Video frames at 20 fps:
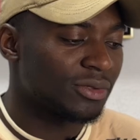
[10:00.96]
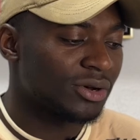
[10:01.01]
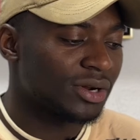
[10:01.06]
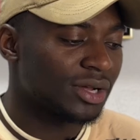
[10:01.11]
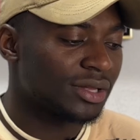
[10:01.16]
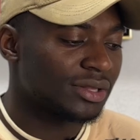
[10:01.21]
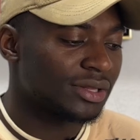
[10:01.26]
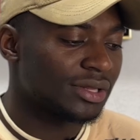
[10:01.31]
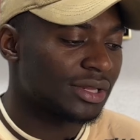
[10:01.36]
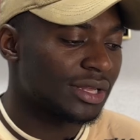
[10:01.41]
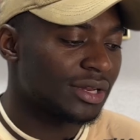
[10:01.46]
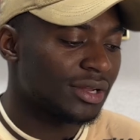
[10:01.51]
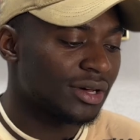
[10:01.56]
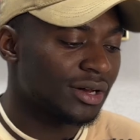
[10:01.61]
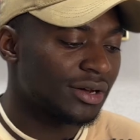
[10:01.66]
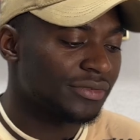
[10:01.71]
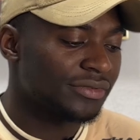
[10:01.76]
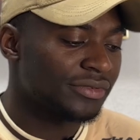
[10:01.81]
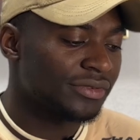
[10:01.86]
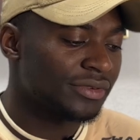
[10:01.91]
than
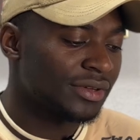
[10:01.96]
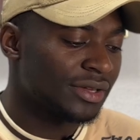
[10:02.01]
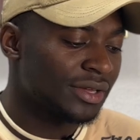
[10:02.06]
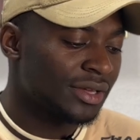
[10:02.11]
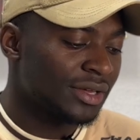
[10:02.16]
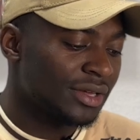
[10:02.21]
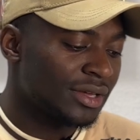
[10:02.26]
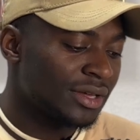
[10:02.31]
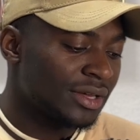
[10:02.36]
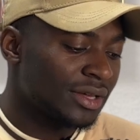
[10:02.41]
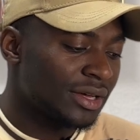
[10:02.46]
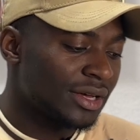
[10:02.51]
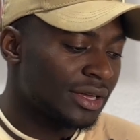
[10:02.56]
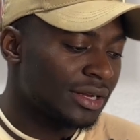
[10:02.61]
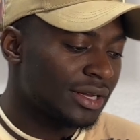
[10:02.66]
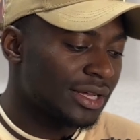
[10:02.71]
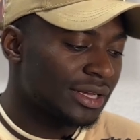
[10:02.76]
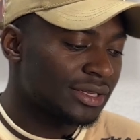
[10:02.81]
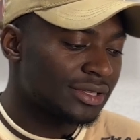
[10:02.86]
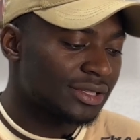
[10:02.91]
enough. And
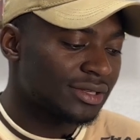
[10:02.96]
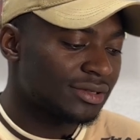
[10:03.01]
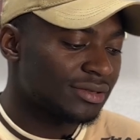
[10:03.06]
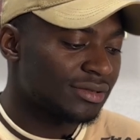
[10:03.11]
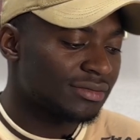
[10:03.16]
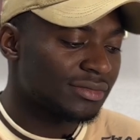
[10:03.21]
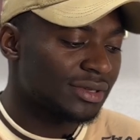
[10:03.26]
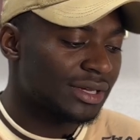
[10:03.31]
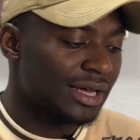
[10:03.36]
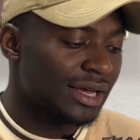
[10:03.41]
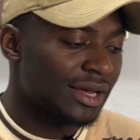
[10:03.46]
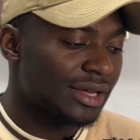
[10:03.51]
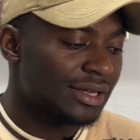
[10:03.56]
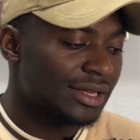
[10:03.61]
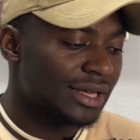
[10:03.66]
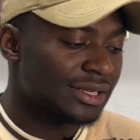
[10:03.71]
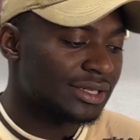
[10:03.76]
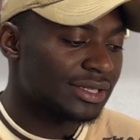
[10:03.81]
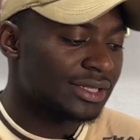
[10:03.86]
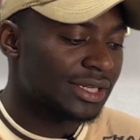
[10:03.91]
then
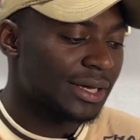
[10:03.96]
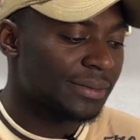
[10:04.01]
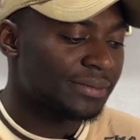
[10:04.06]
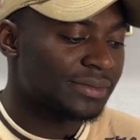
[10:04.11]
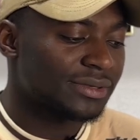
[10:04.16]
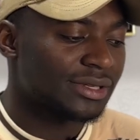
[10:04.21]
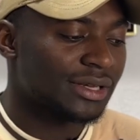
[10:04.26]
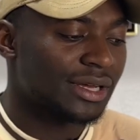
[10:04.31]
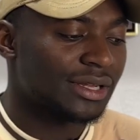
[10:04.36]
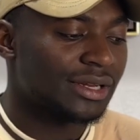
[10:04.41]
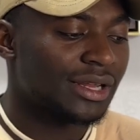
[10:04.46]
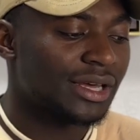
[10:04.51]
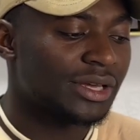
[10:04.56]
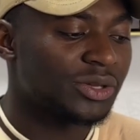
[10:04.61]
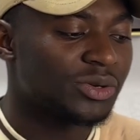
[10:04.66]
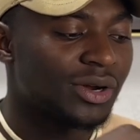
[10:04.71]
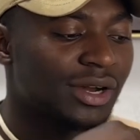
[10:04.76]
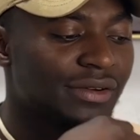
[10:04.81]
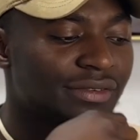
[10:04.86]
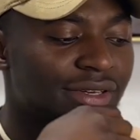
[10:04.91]
accept, and there you
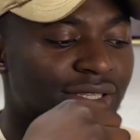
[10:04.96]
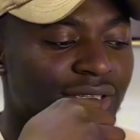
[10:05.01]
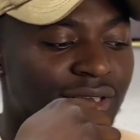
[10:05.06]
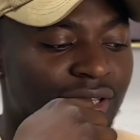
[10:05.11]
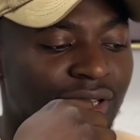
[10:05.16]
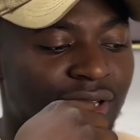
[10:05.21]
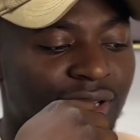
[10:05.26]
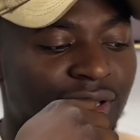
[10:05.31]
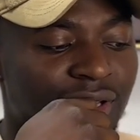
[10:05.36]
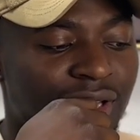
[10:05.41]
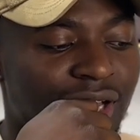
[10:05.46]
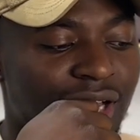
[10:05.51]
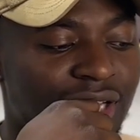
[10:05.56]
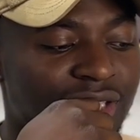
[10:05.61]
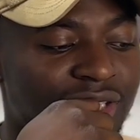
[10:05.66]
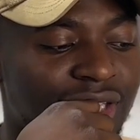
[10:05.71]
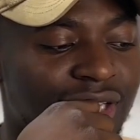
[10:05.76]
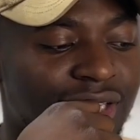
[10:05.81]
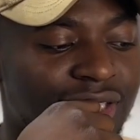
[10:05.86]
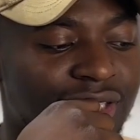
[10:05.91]
have it. As you
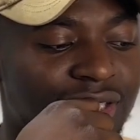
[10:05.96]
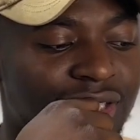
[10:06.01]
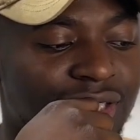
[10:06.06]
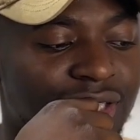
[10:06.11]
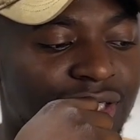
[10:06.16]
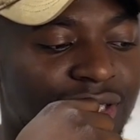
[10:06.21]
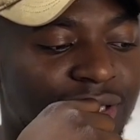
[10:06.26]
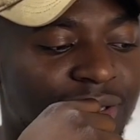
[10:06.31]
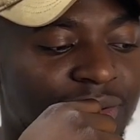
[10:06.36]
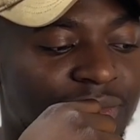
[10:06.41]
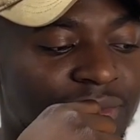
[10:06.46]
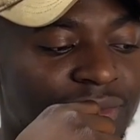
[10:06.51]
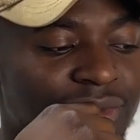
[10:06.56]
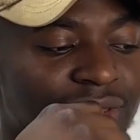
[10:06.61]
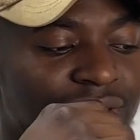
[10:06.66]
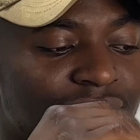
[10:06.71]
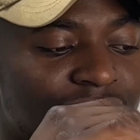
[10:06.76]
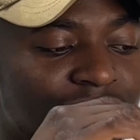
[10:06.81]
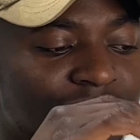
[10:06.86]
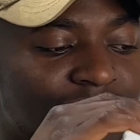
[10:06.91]
can see,
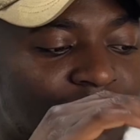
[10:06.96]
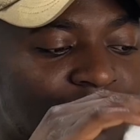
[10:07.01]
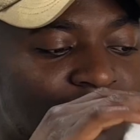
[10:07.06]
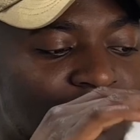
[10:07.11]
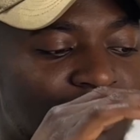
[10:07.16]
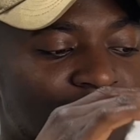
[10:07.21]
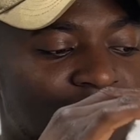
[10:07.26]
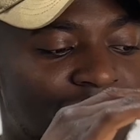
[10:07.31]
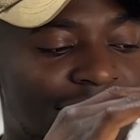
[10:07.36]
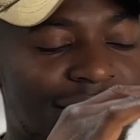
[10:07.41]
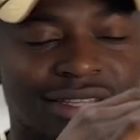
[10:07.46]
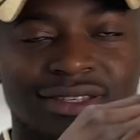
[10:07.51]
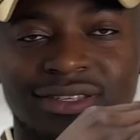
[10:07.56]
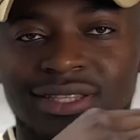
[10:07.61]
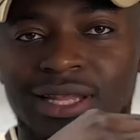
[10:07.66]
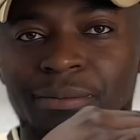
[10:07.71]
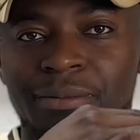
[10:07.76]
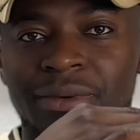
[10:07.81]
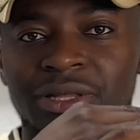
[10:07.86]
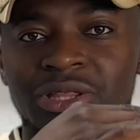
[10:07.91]
the dates in the
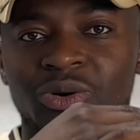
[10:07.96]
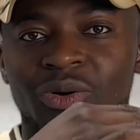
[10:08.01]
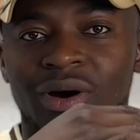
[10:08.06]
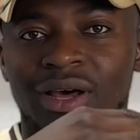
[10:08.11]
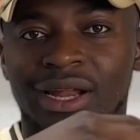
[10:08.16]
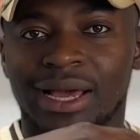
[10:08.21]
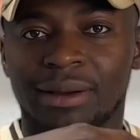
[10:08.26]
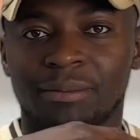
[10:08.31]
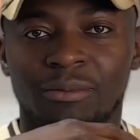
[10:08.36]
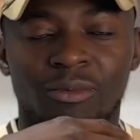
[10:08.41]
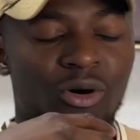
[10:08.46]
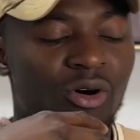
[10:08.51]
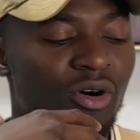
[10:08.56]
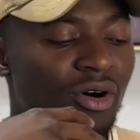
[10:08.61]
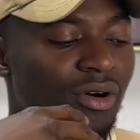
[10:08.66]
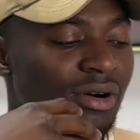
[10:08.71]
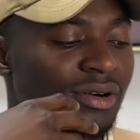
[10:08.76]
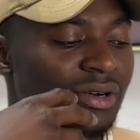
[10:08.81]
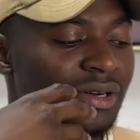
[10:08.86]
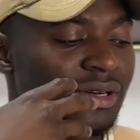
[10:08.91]
middle are like more